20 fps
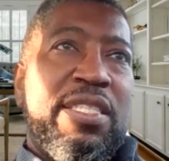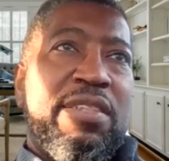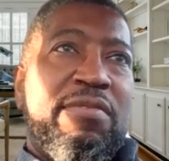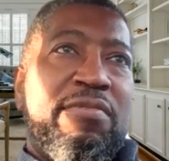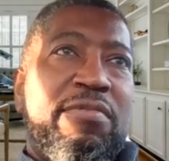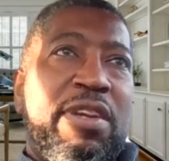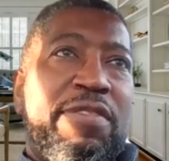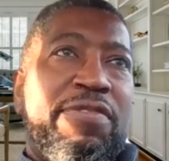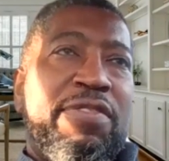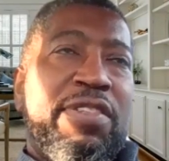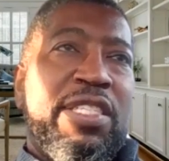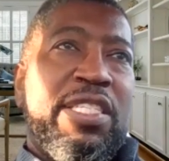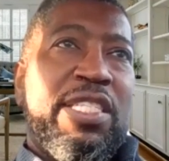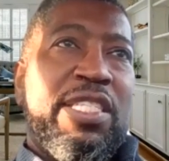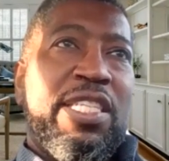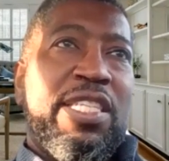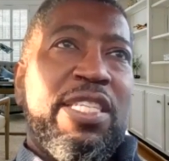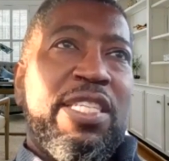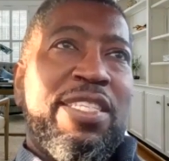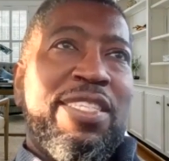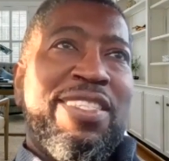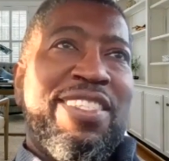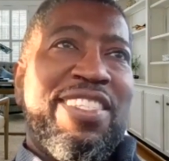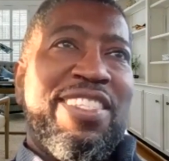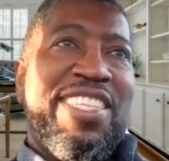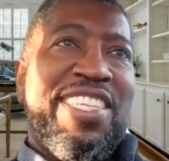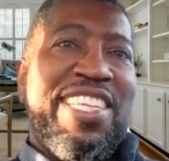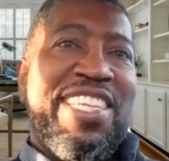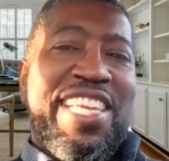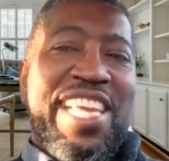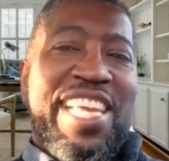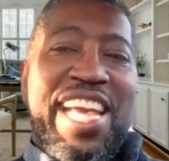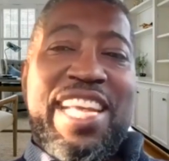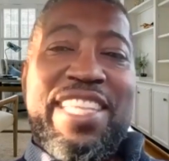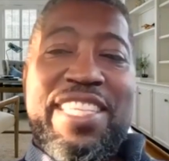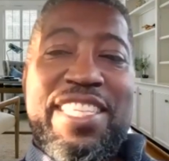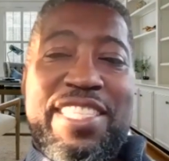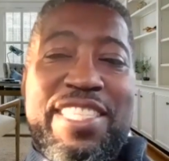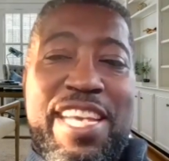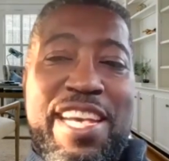references at
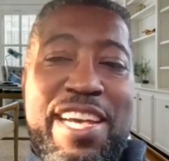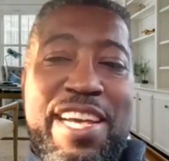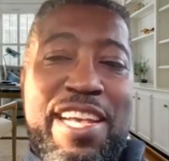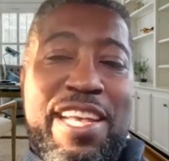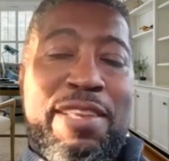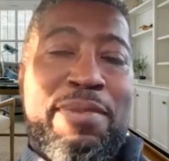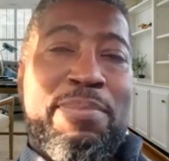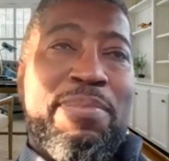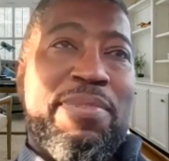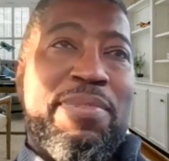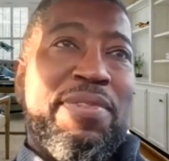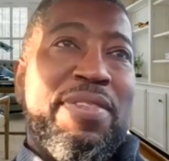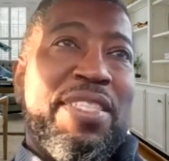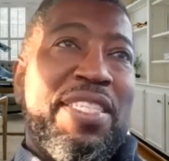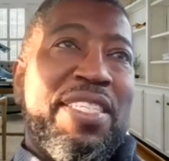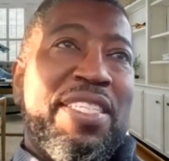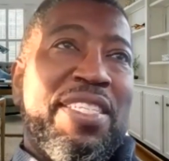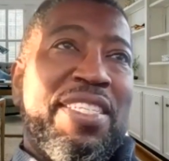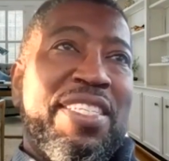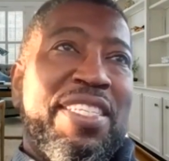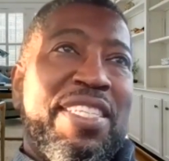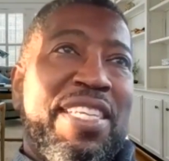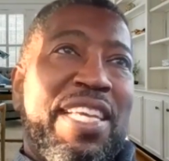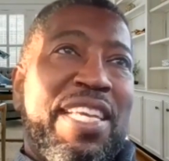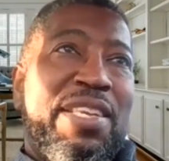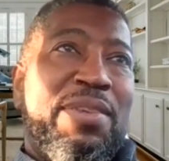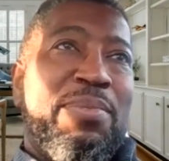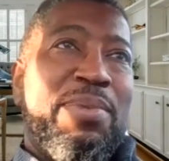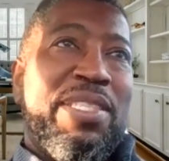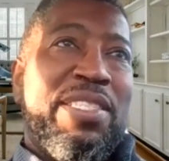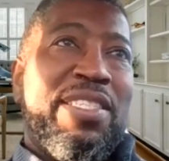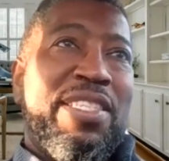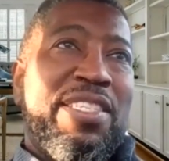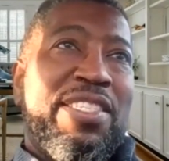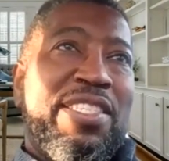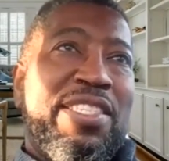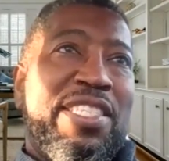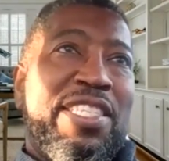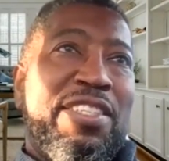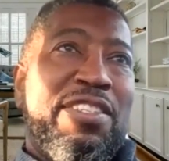the time he was the
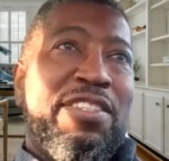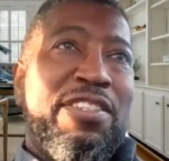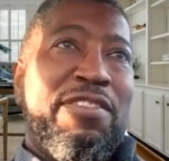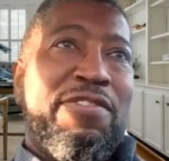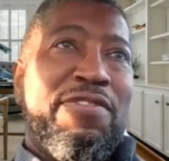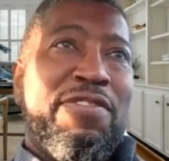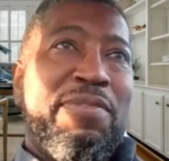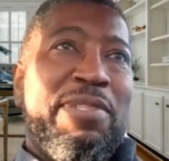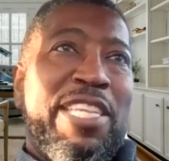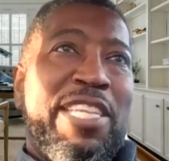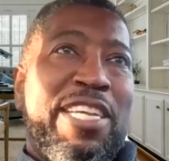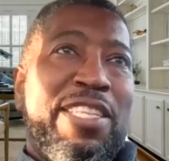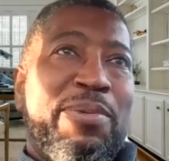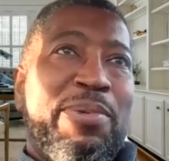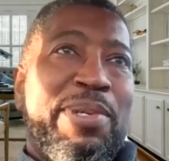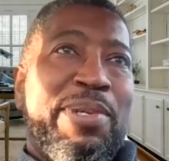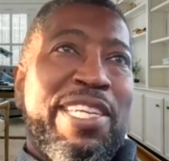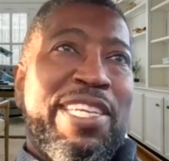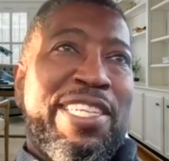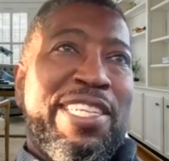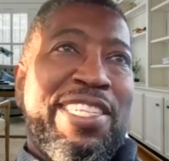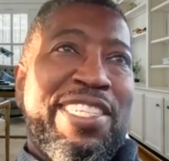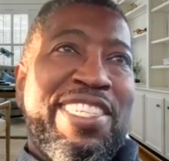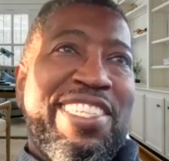senator from Delaware.